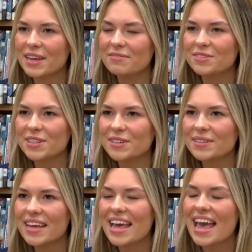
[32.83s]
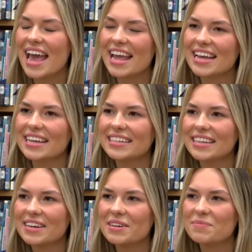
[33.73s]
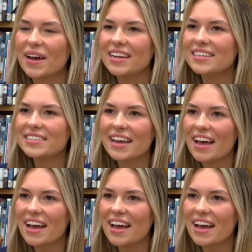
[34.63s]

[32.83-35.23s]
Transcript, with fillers: have cheered, and um, I just